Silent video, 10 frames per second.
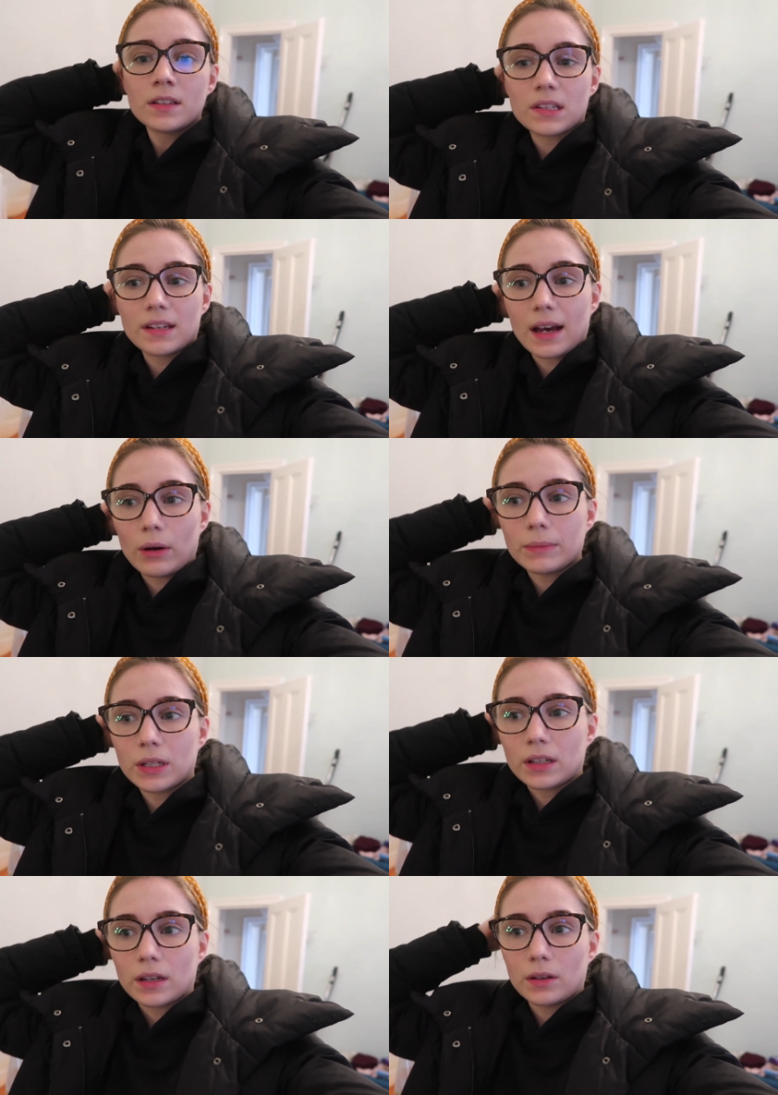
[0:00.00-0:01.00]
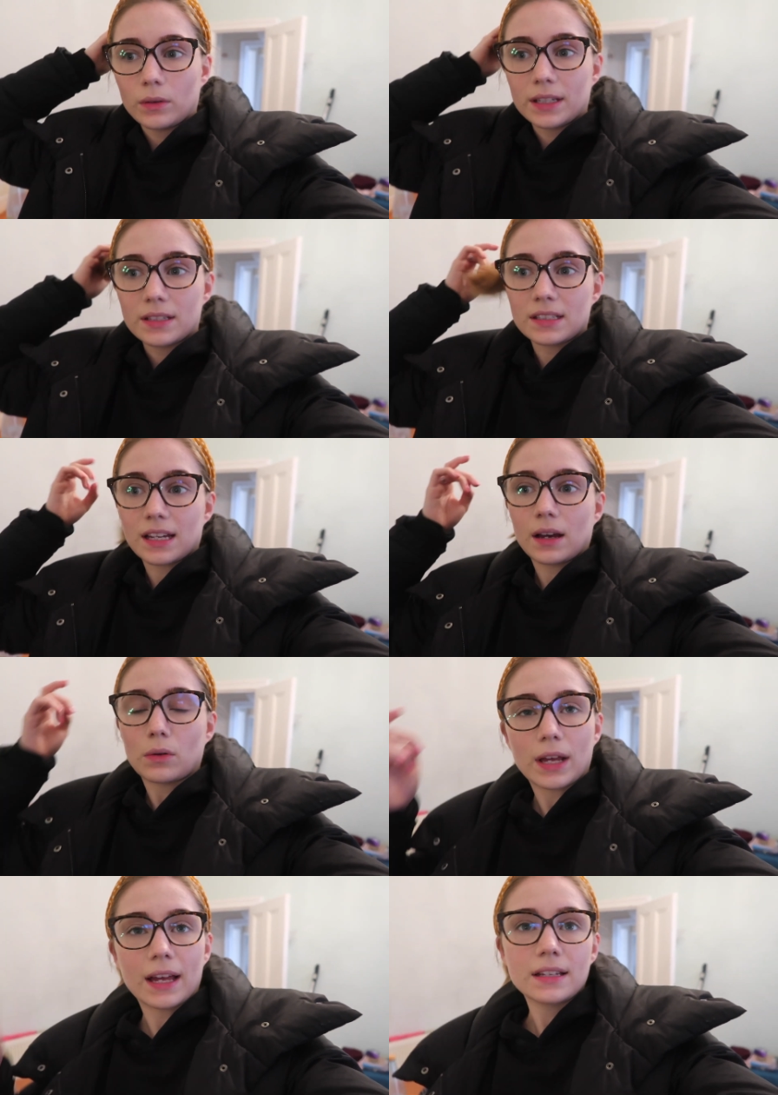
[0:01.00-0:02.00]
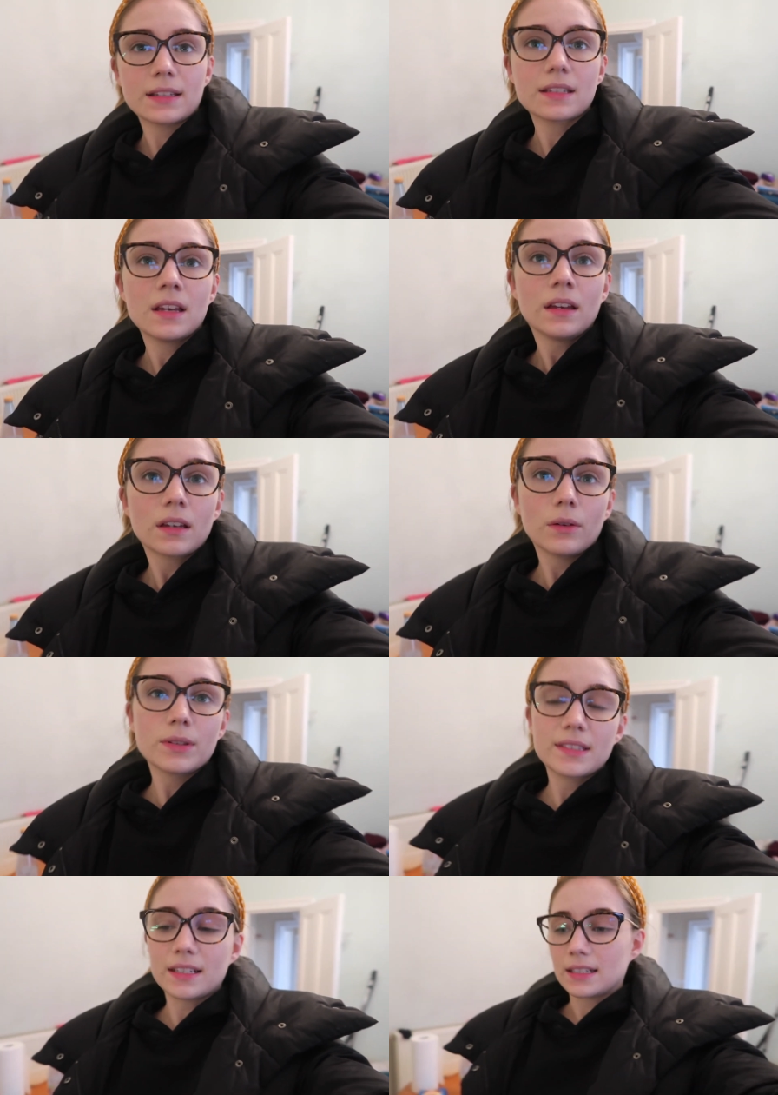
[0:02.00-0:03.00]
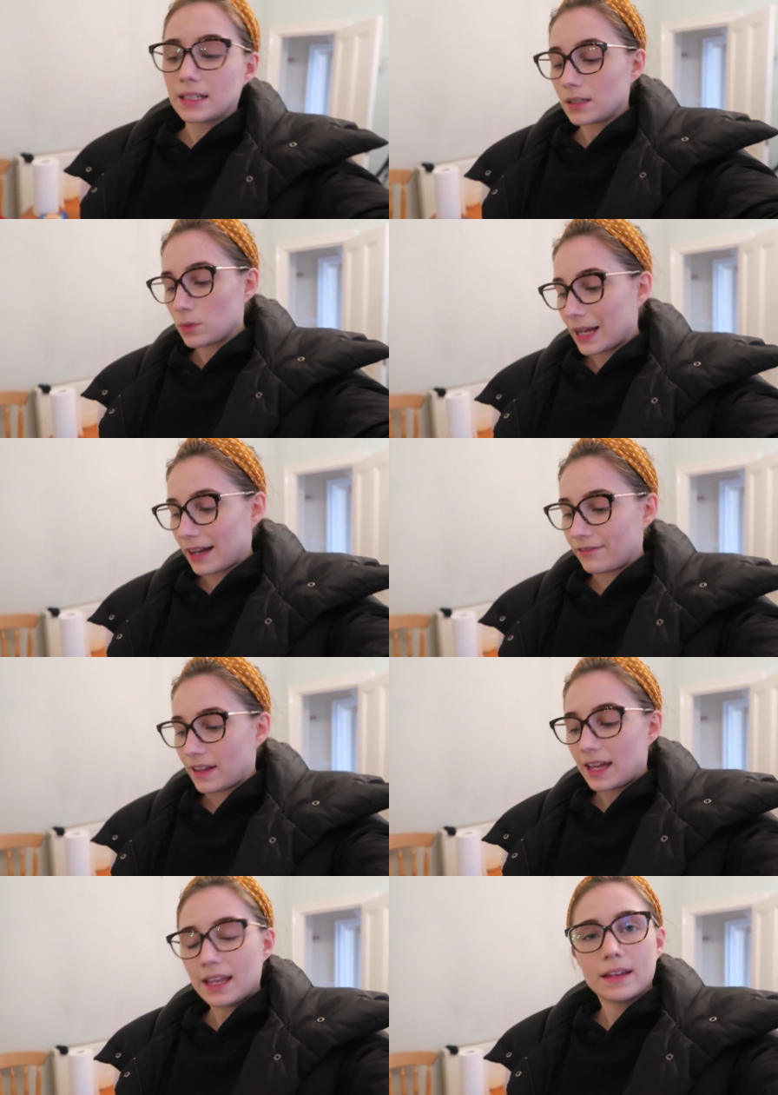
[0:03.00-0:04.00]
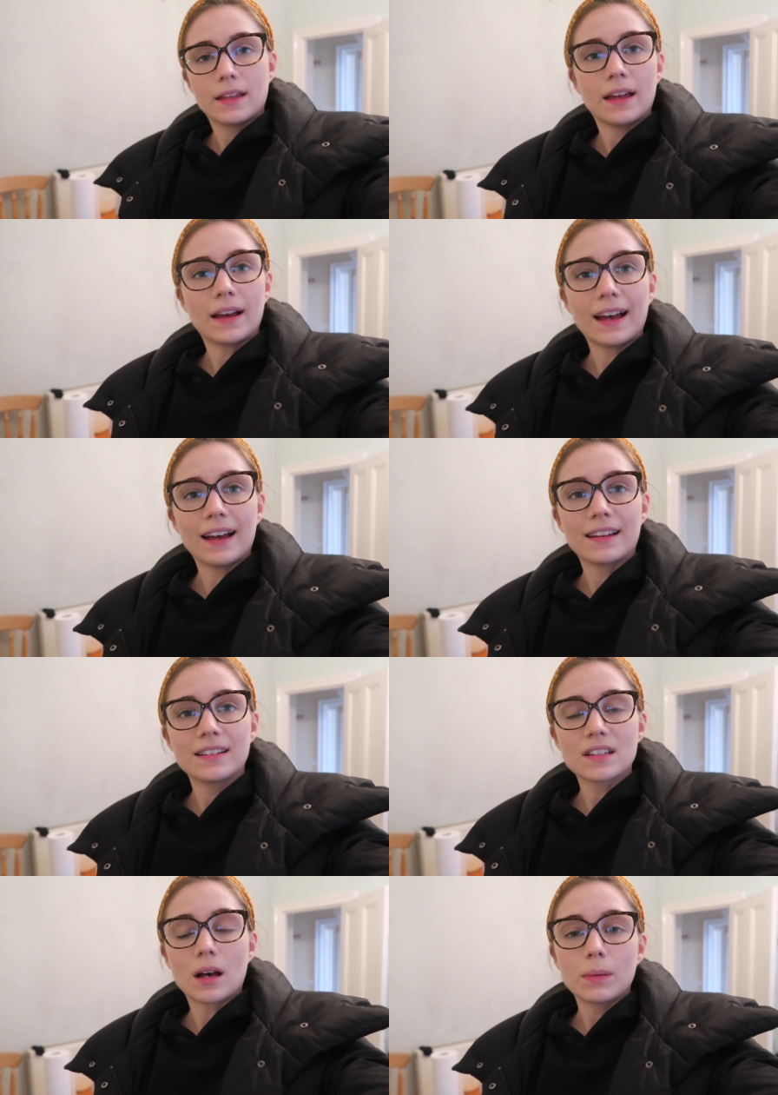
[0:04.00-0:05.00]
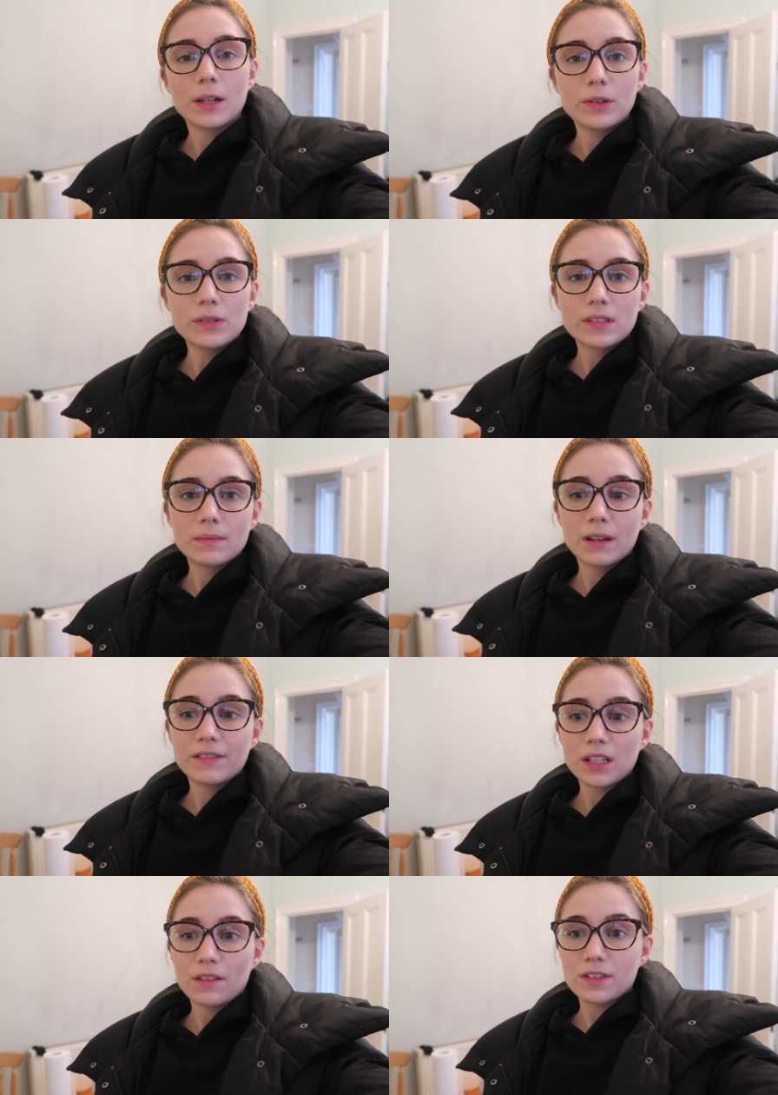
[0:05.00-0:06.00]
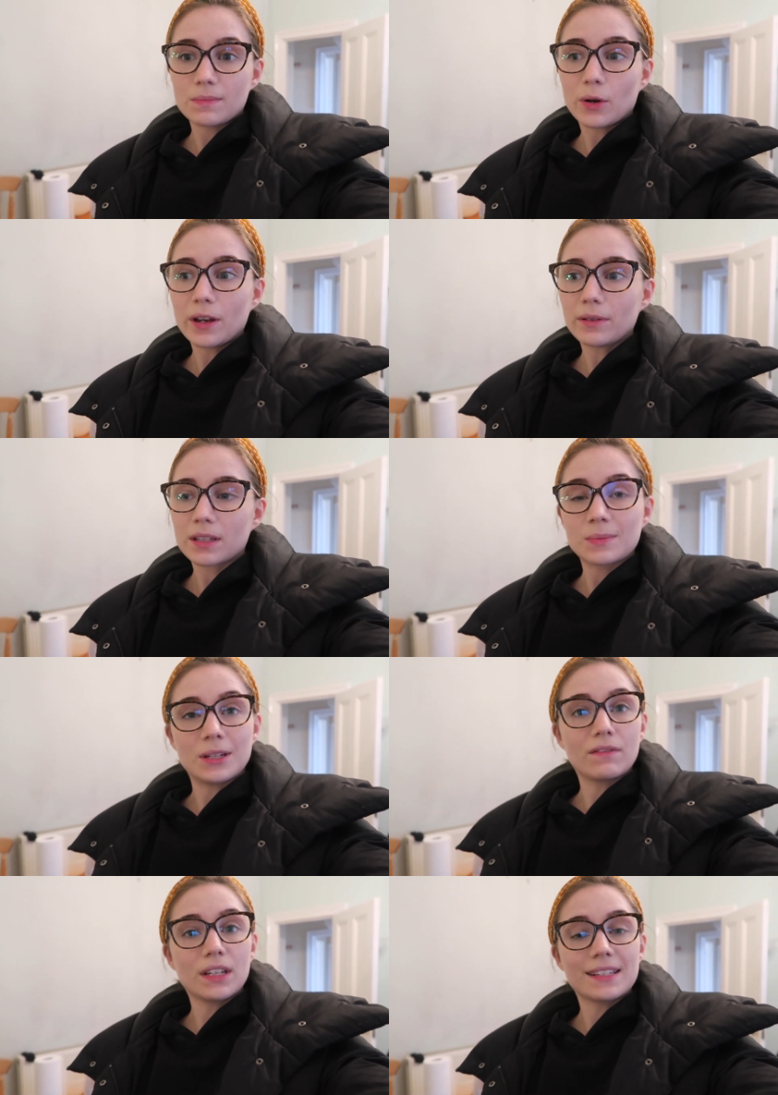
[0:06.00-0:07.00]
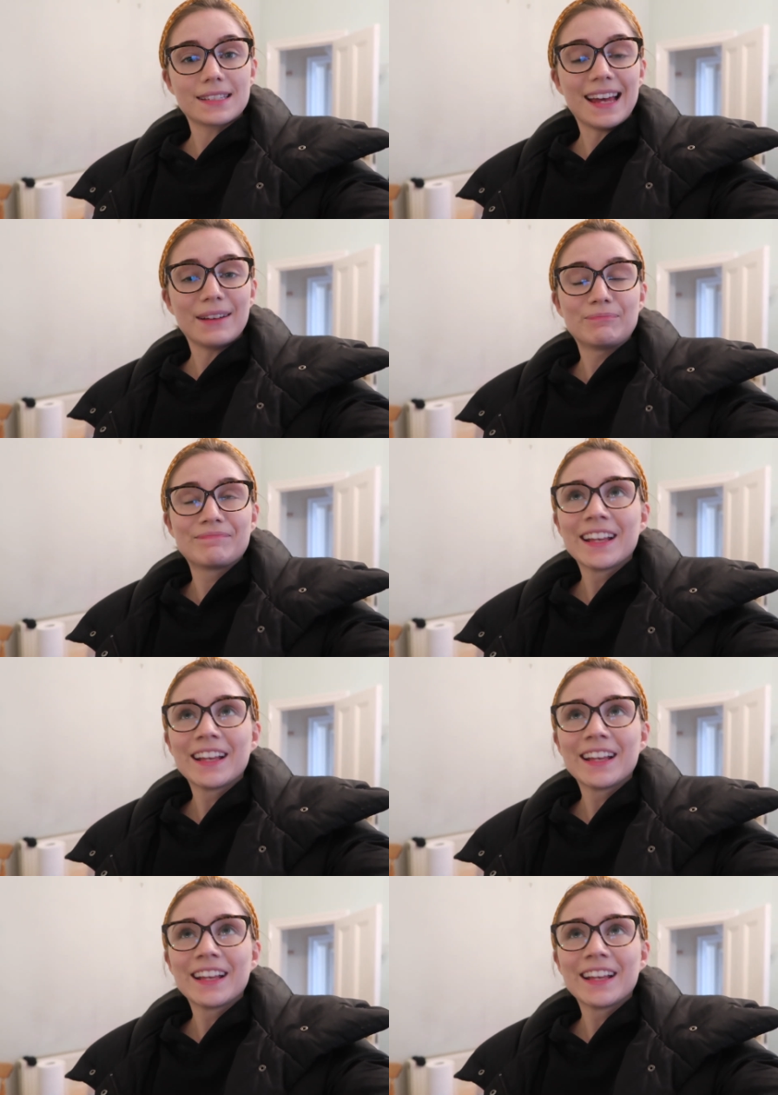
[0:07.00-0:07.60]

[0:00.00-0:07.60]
So now I'm gonna go into town and go and sit in a little cafe and upload my video for tomorrow because we don't have any internet.